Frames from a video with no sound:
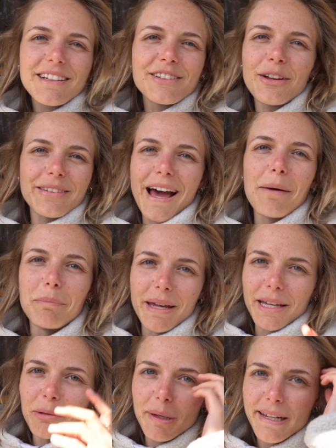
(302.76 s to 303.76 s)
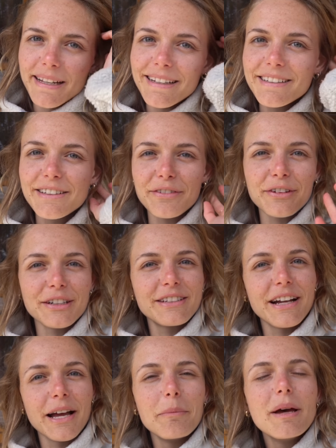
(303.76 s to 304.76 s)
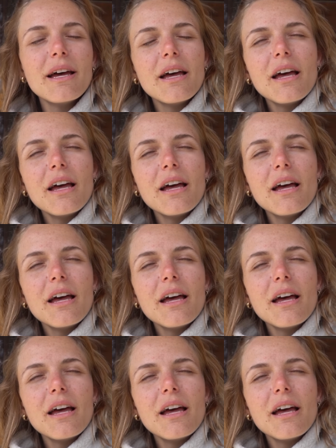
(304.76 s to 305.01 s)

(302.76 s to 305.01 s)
It's not that big, but it's the first time